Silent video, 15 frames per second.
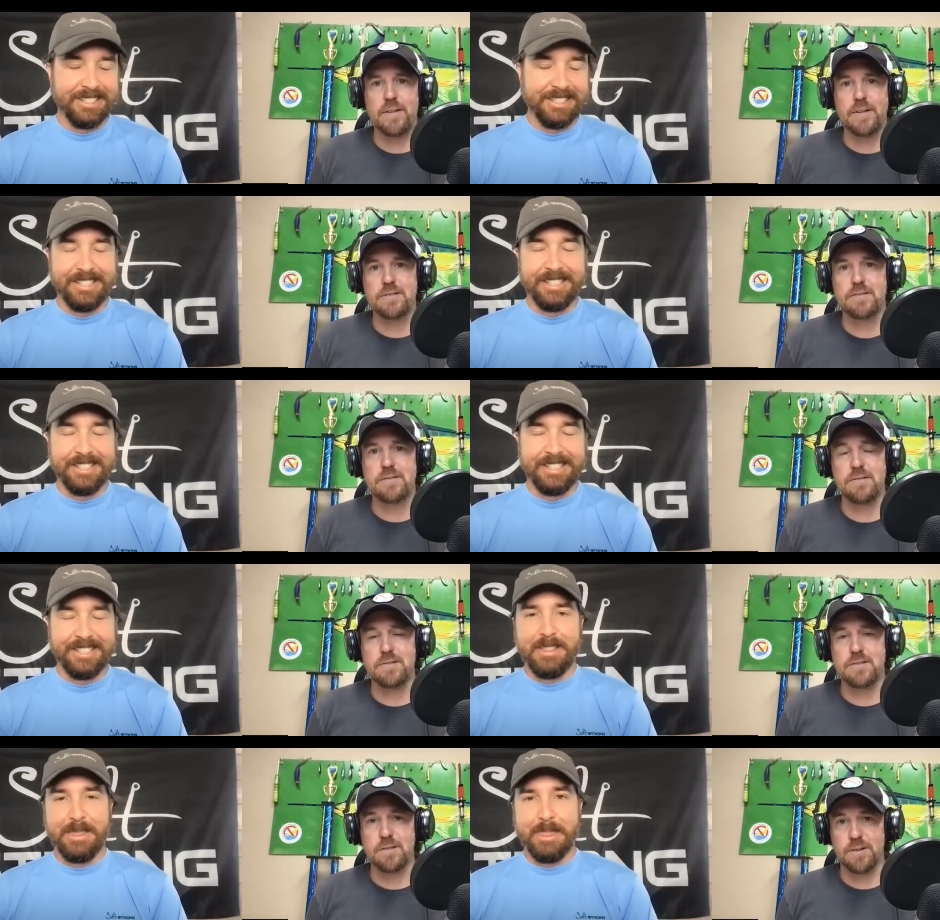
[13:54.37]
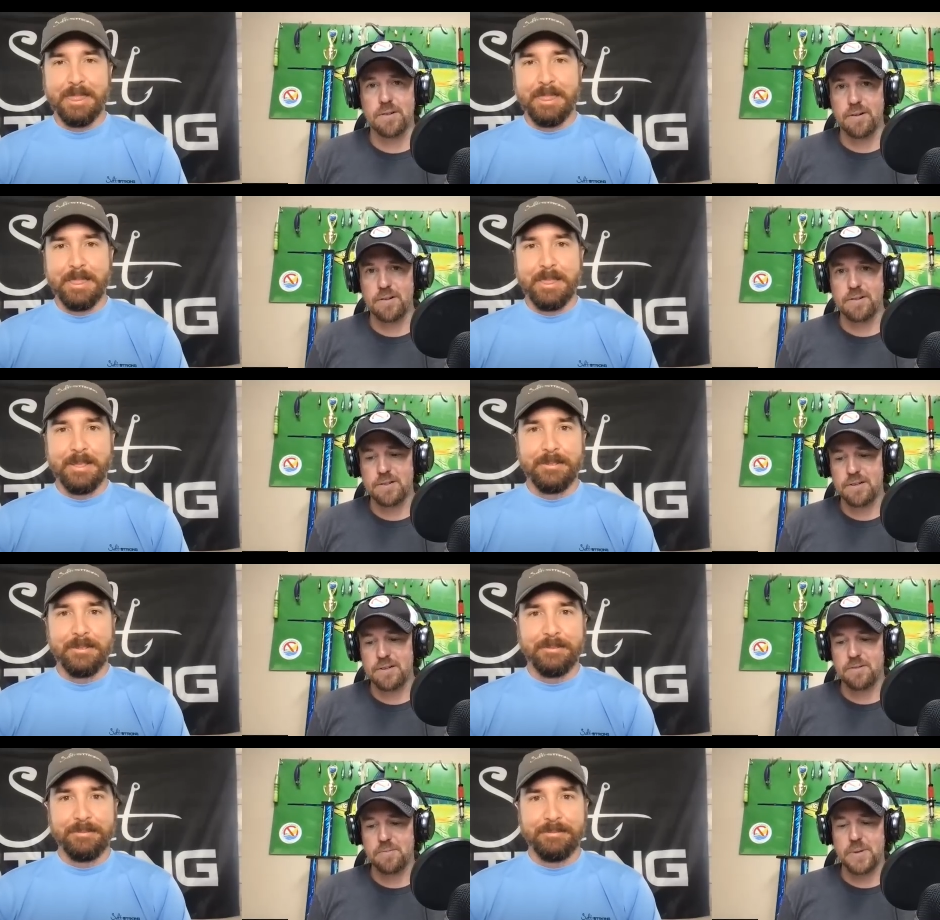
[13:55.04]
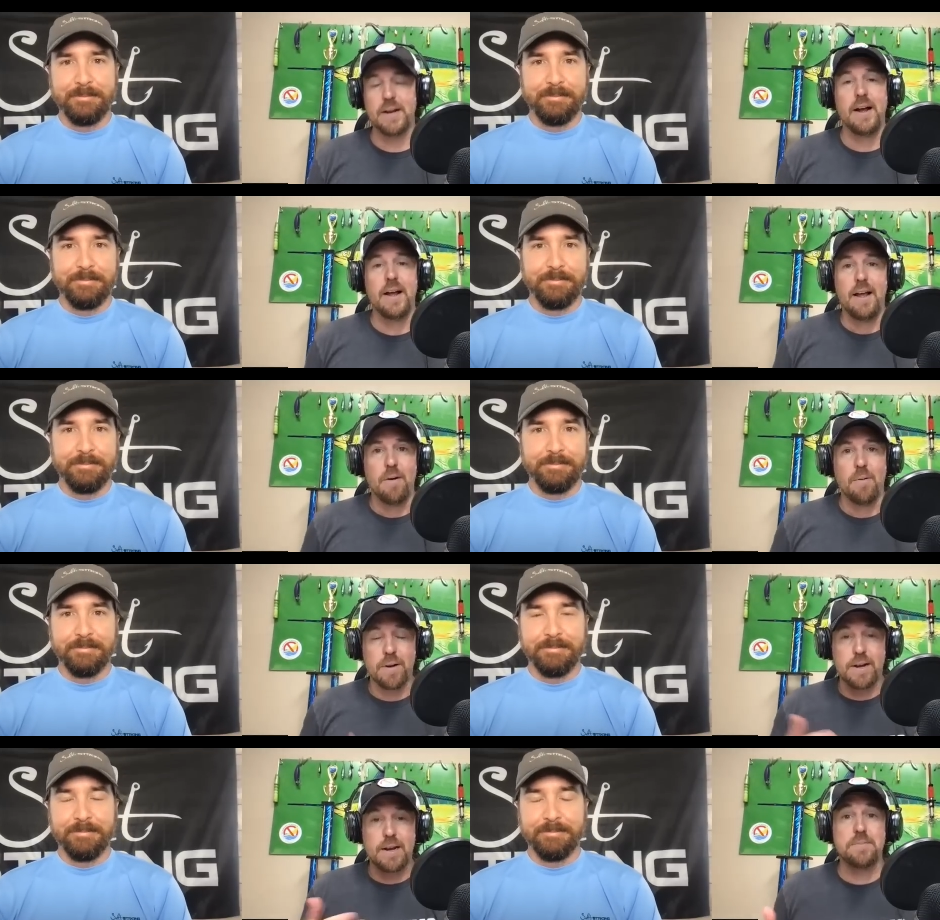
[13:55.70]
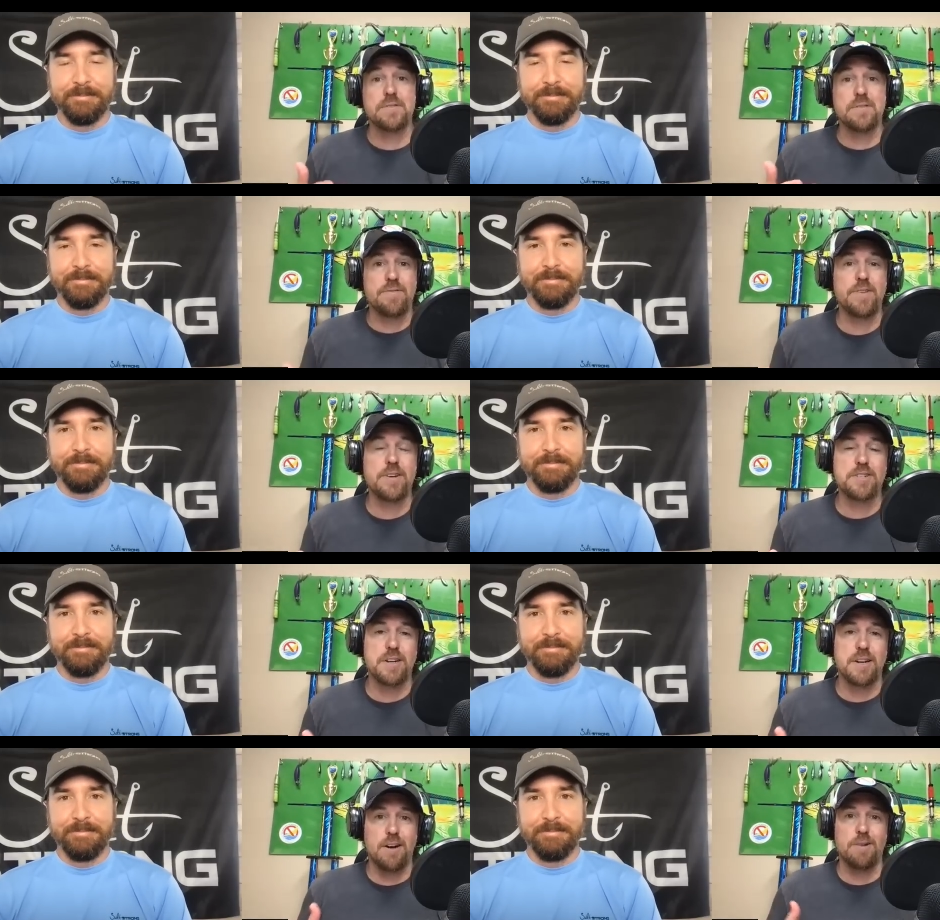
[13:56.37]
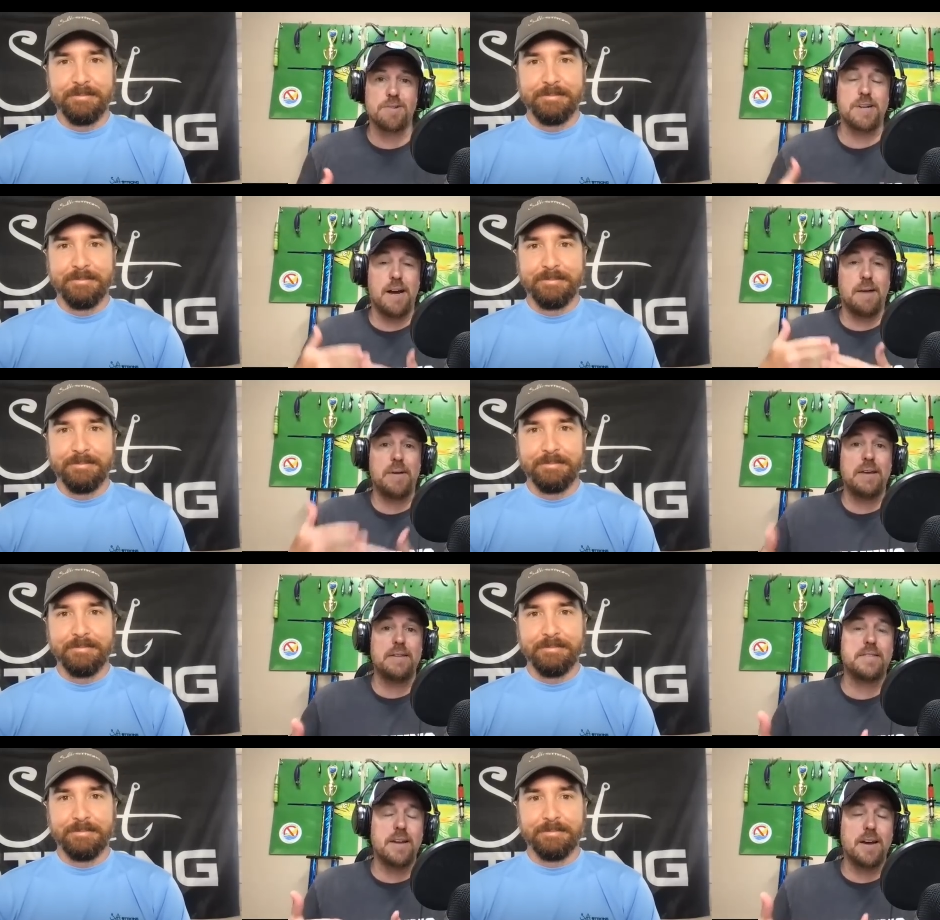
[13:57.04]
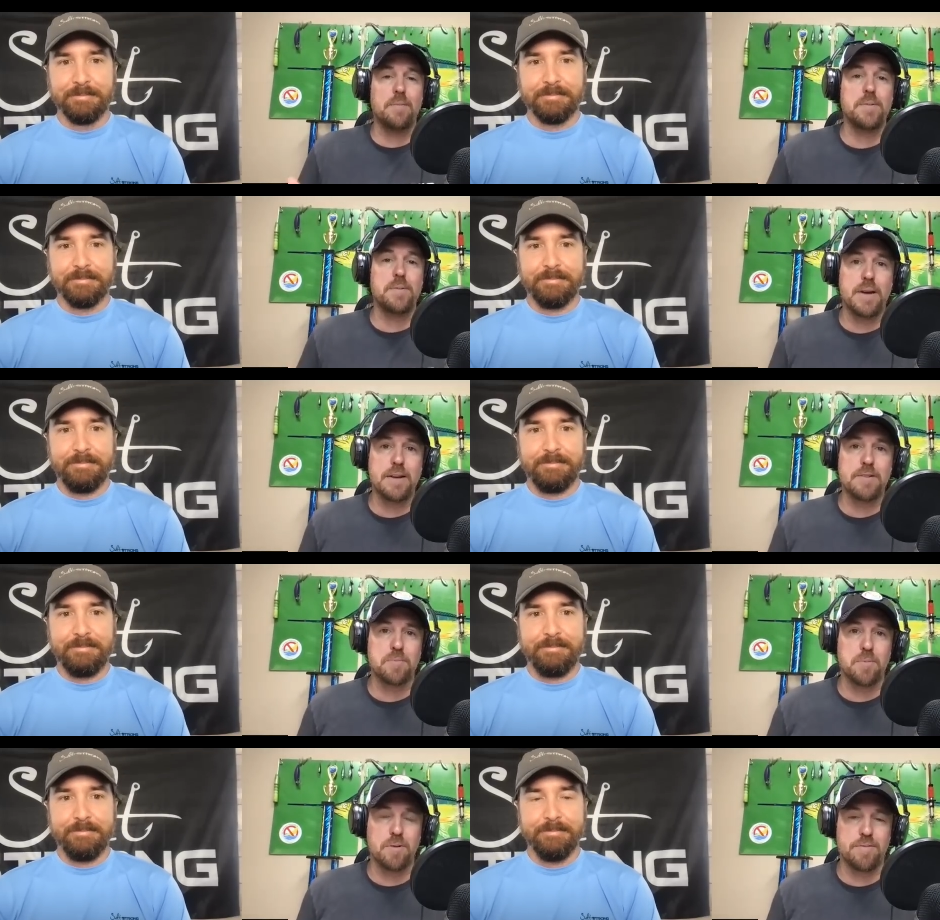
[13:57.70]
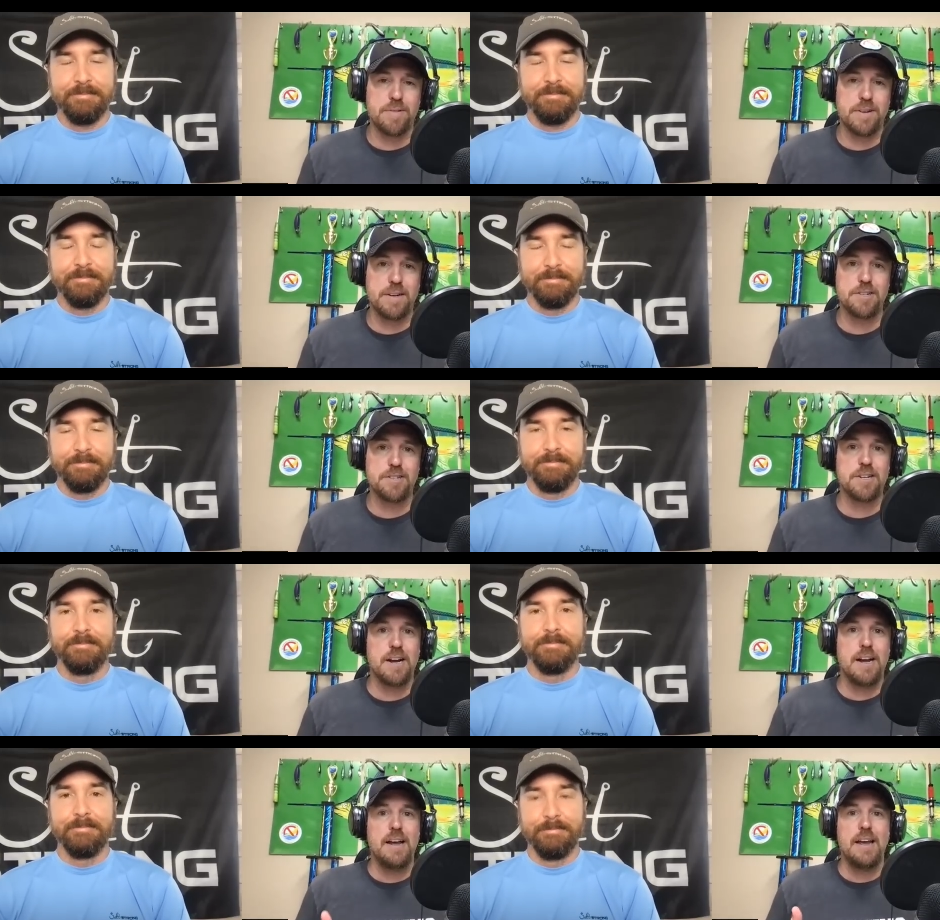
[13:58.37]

Speaker 1: That's still your decision. But when it comes to fishing, our job is to help you catch more fish.